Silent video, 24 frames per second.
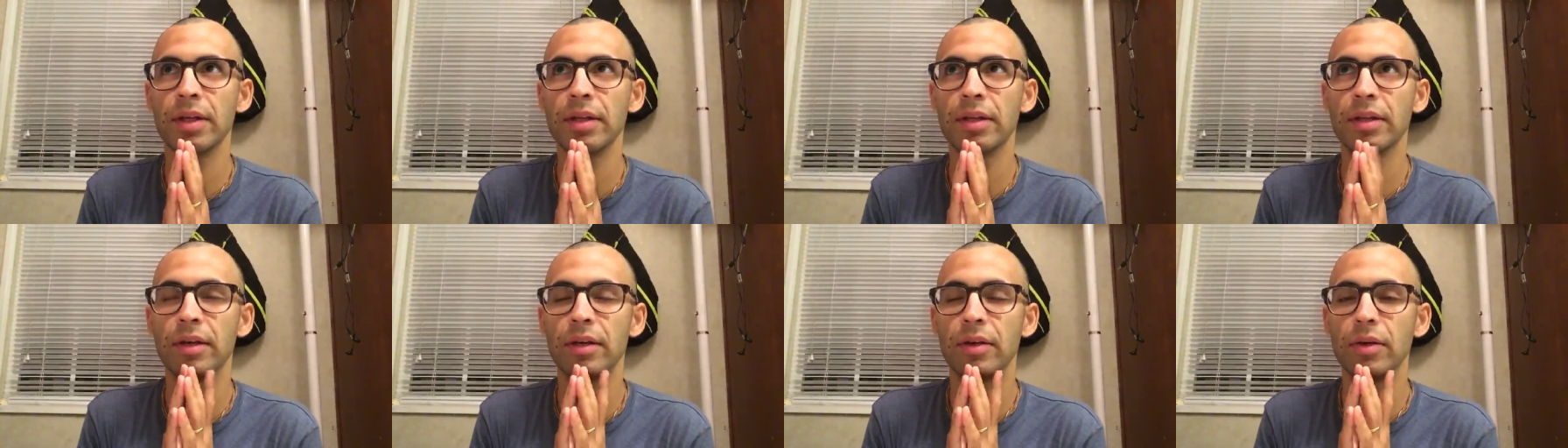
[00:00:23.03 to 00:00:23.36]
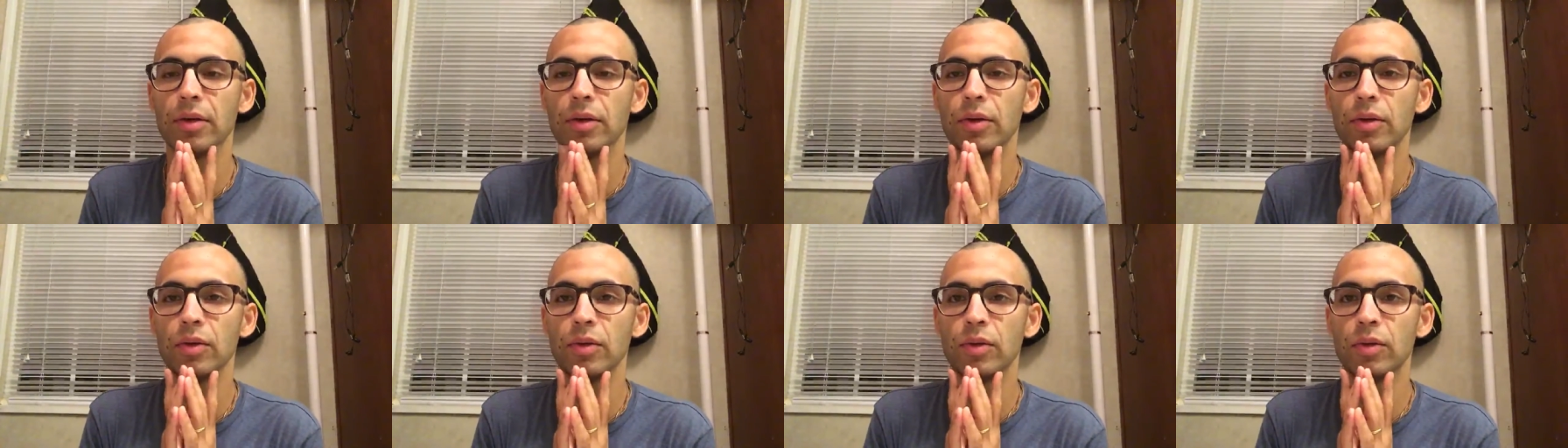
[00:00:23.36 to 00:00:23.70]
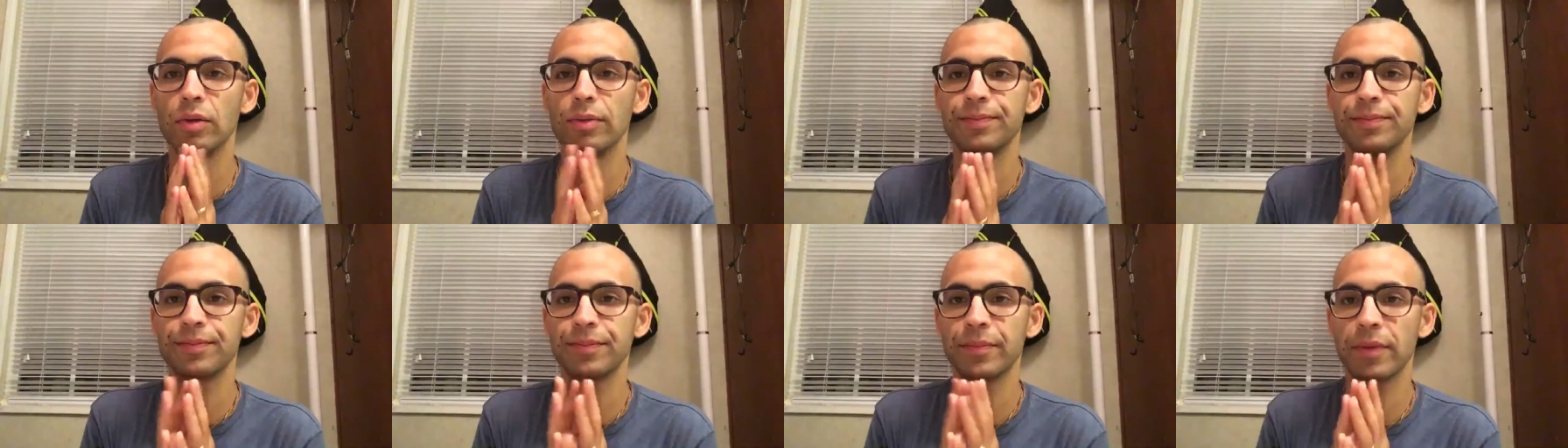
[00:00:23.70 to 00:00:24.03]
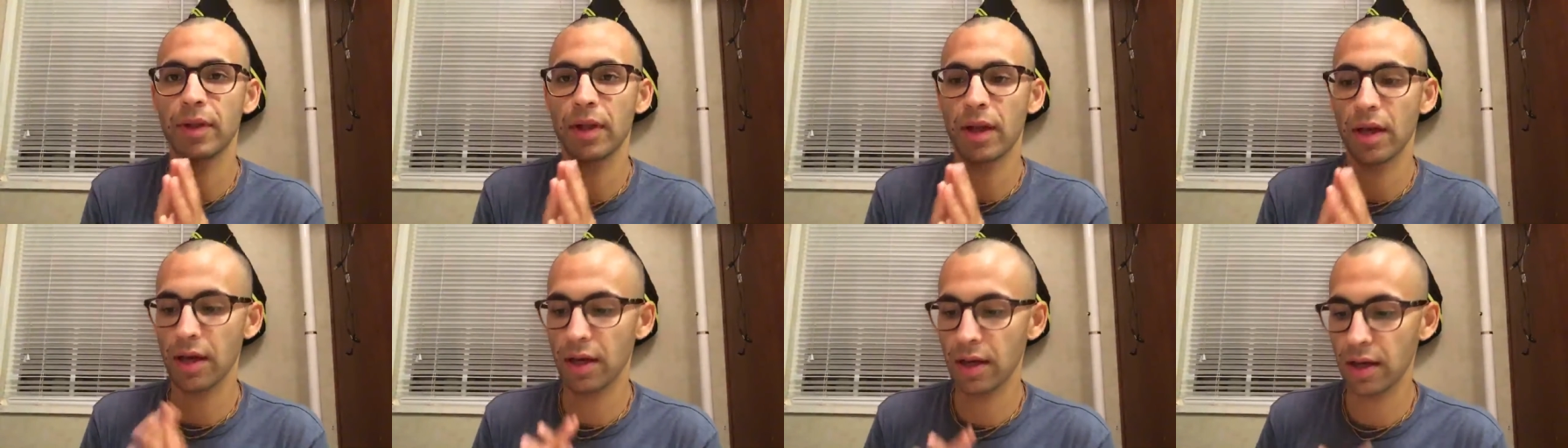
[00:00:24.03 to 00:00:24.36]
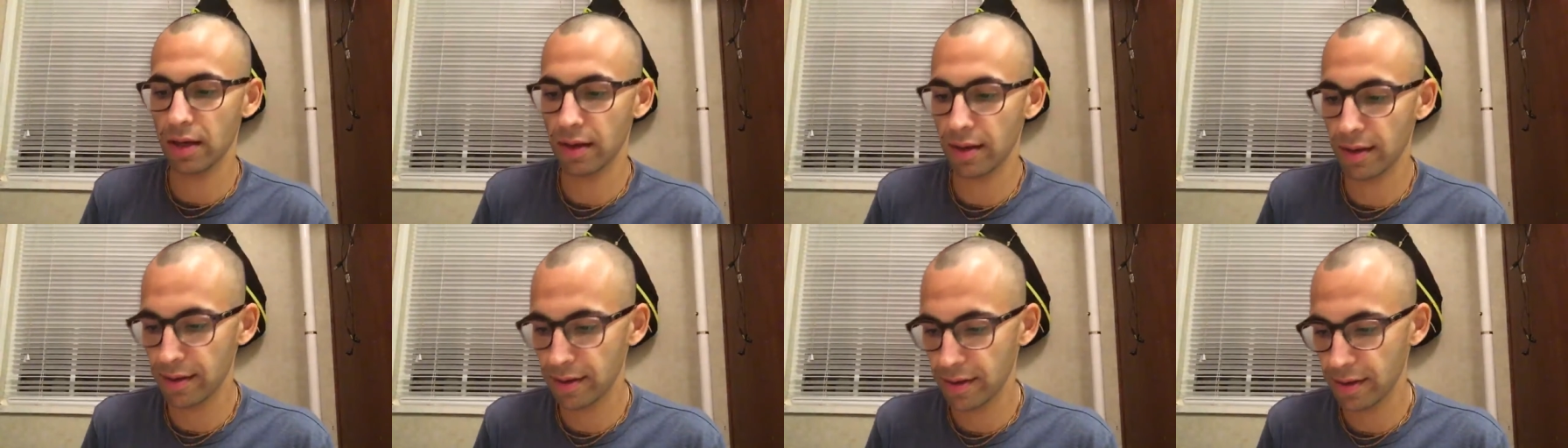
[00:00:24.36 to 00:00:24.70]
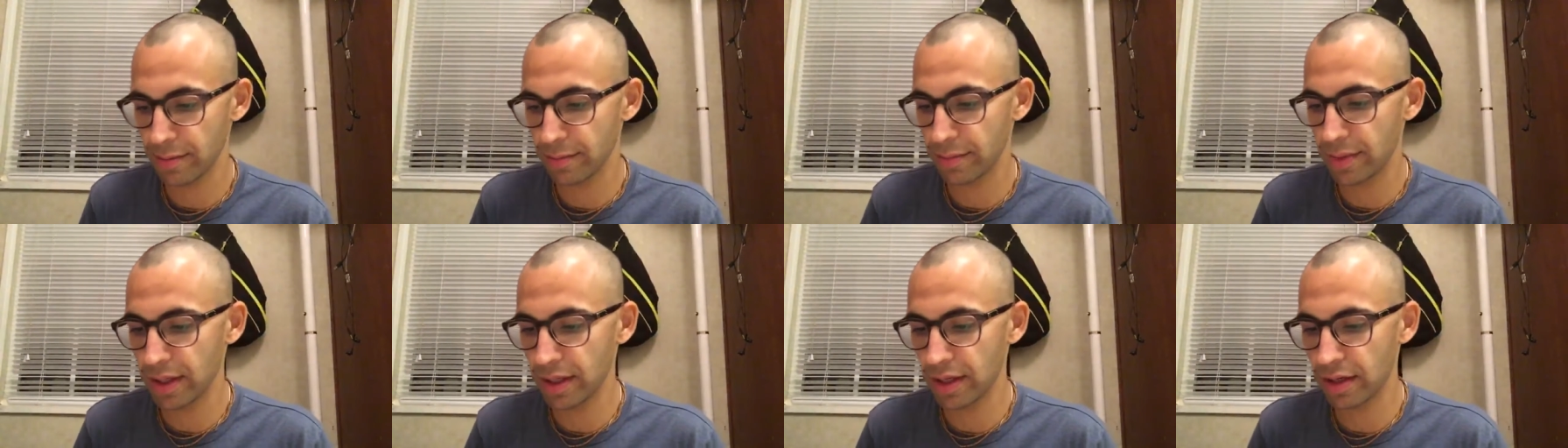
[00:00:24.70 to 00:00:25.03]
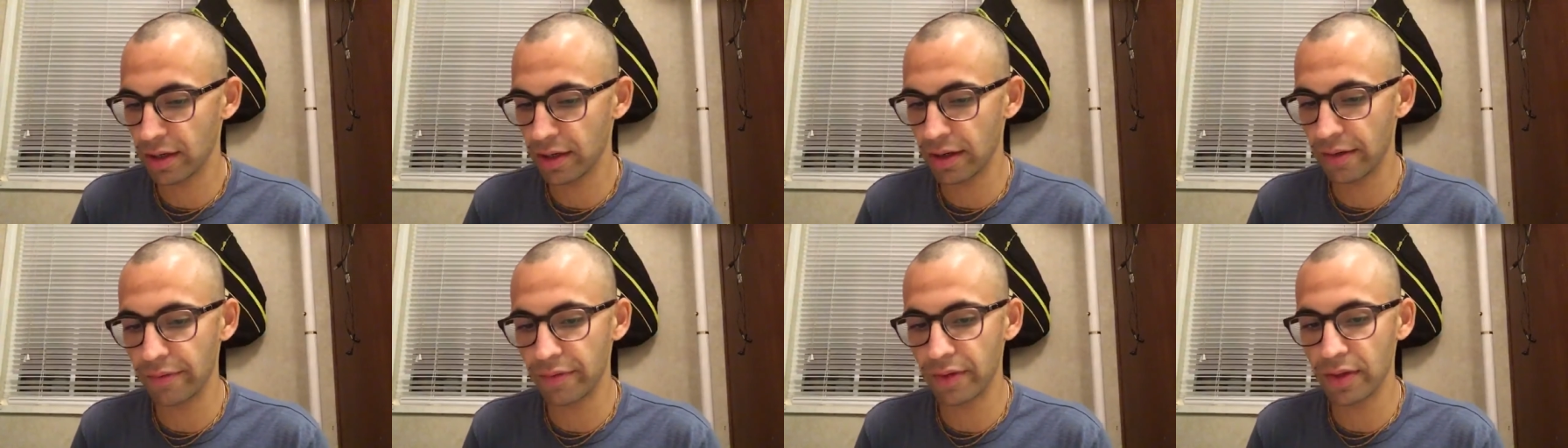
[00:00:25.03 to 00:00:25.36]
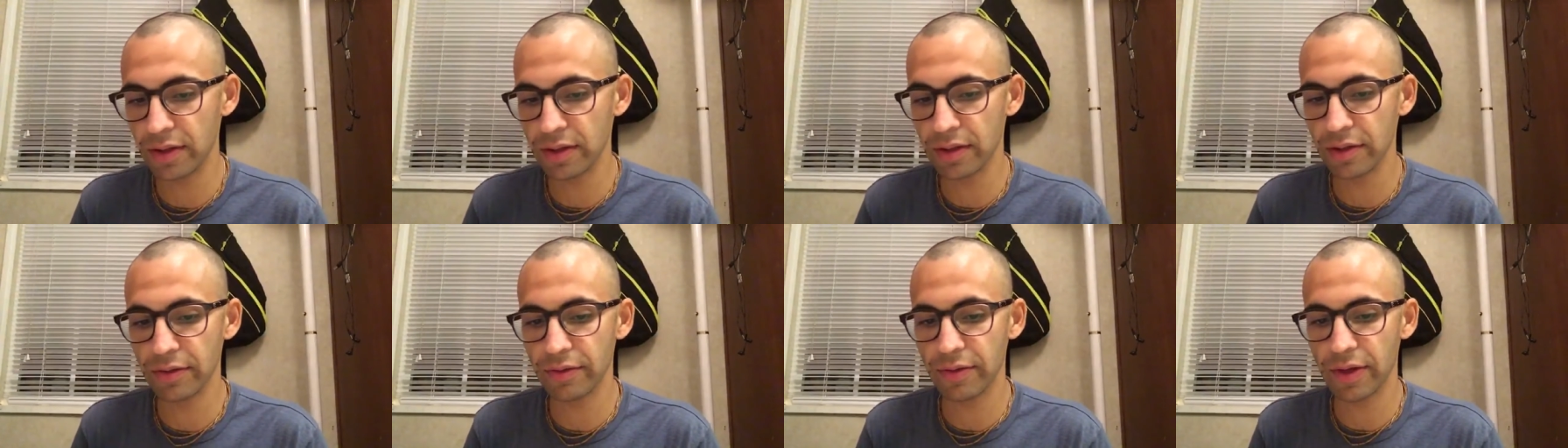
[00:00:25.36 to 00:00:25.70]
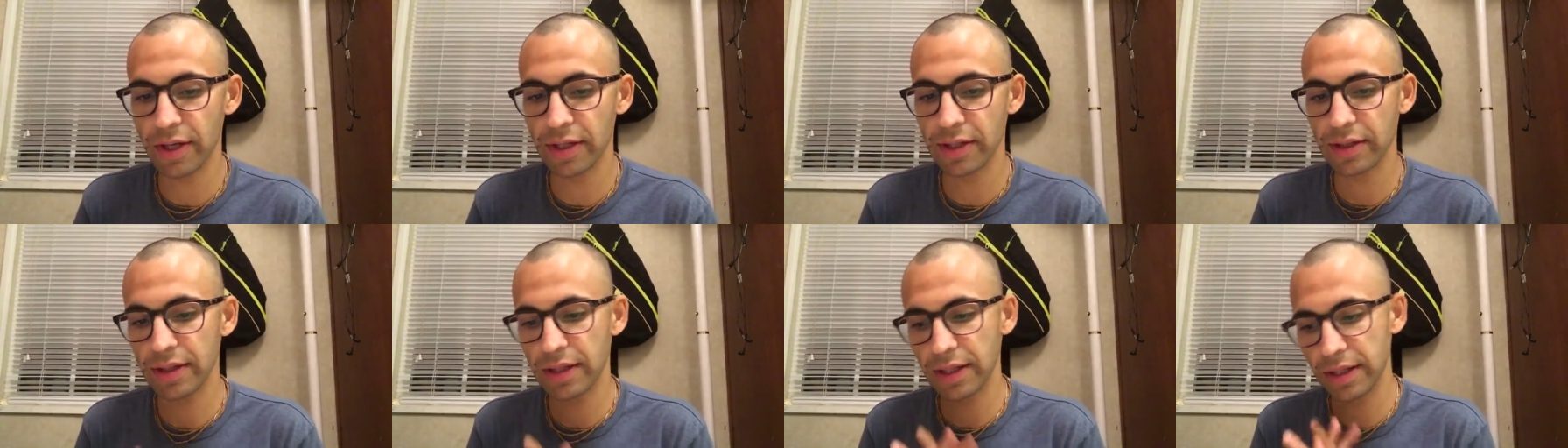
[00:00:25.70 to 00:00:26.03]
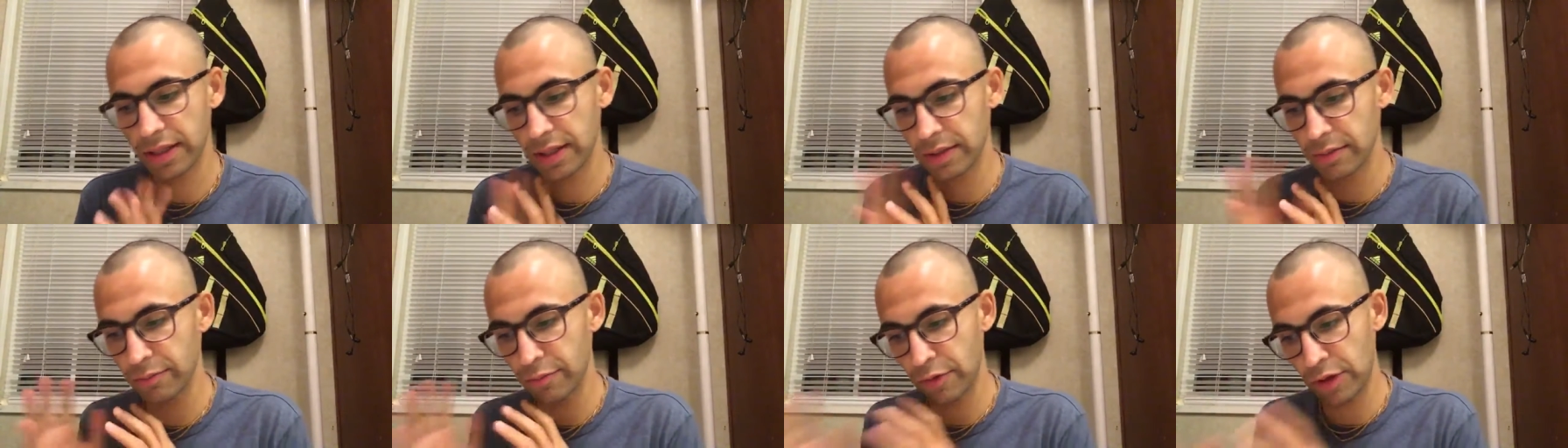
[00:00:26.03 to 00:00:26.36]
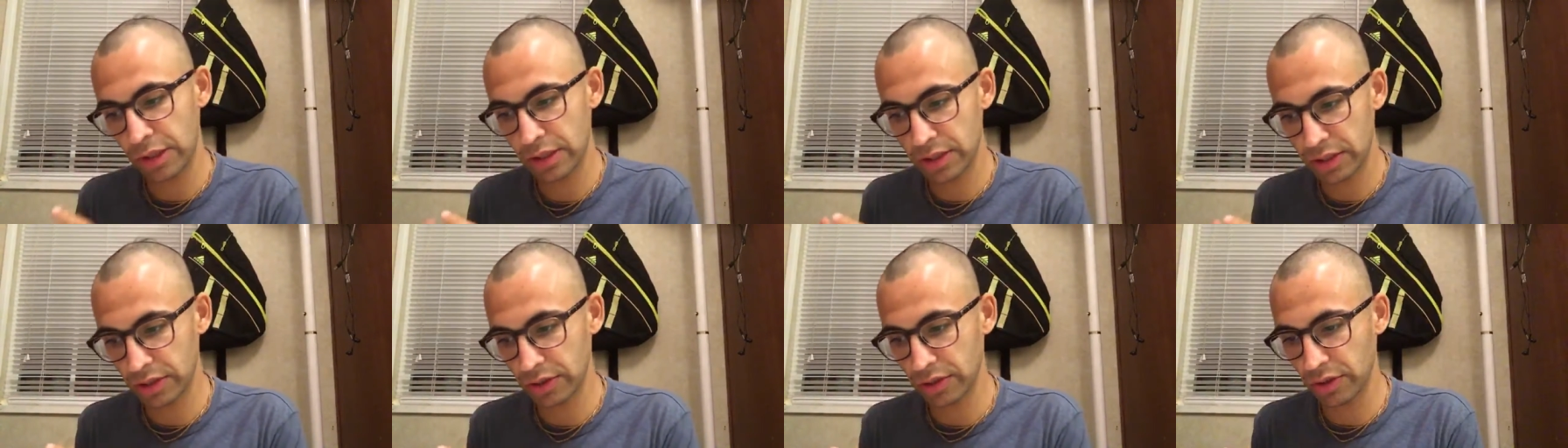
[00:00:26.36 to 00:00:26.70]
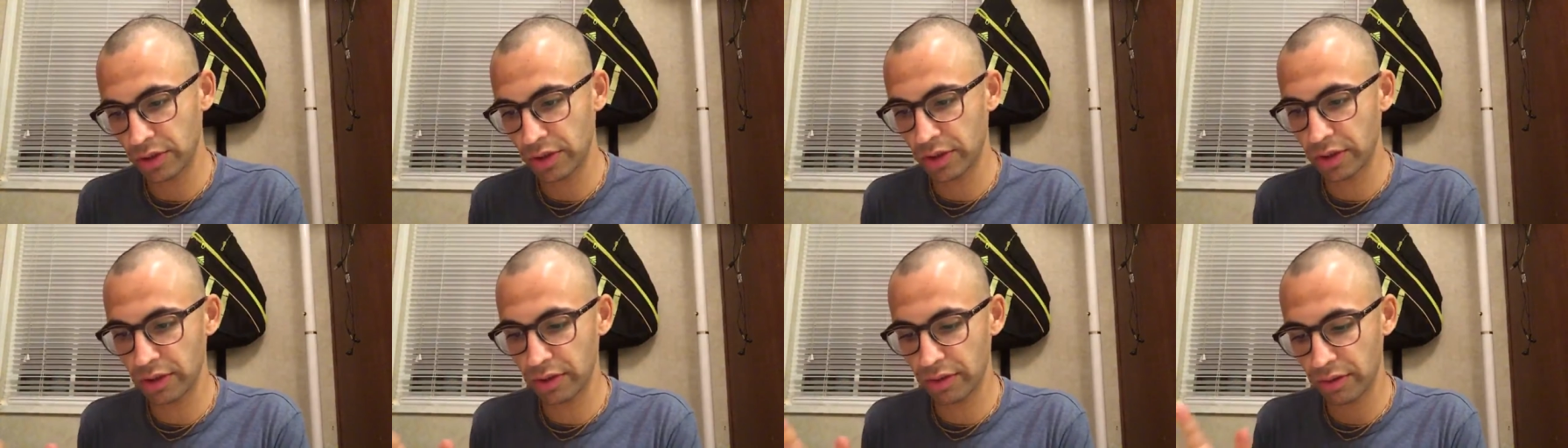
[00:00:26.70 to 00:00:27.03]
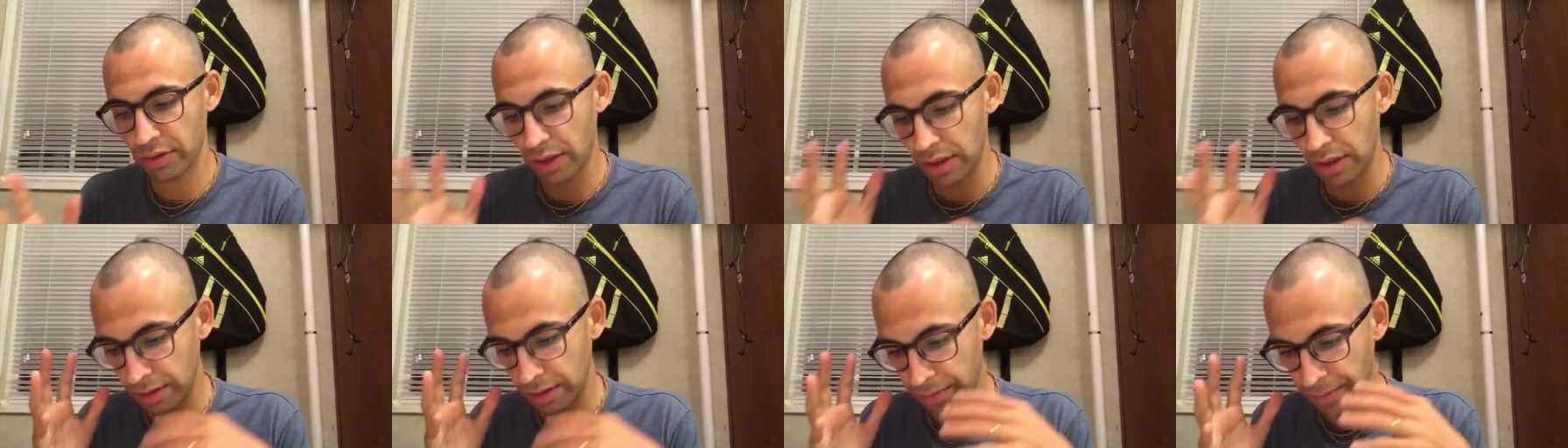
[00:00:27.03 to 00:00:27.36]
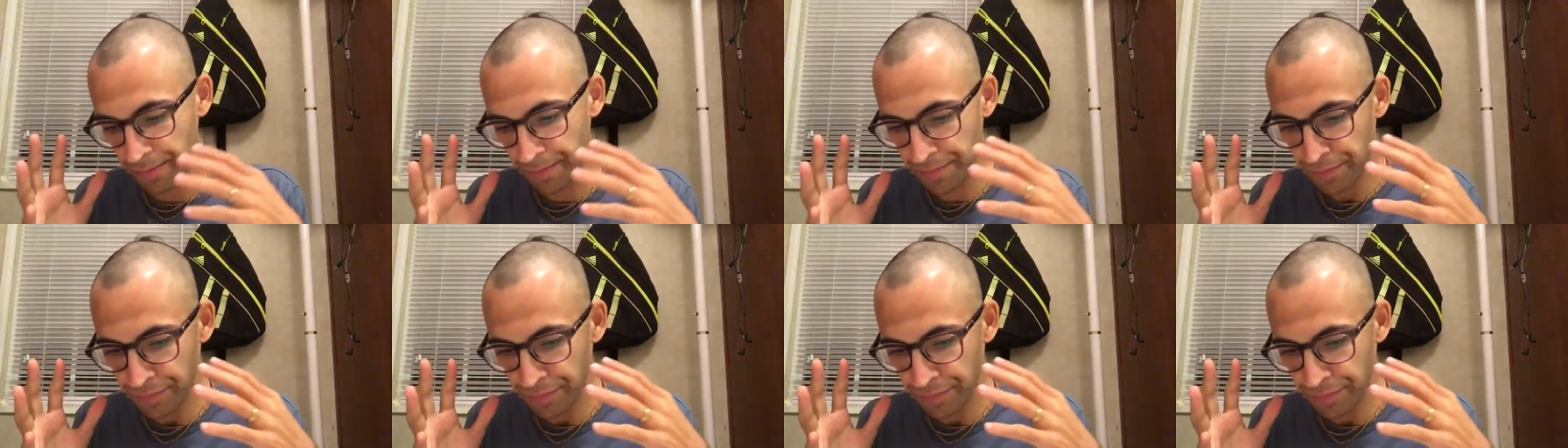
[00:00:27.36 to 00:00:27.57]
he thought, I may not have done the right thing, and went to earth and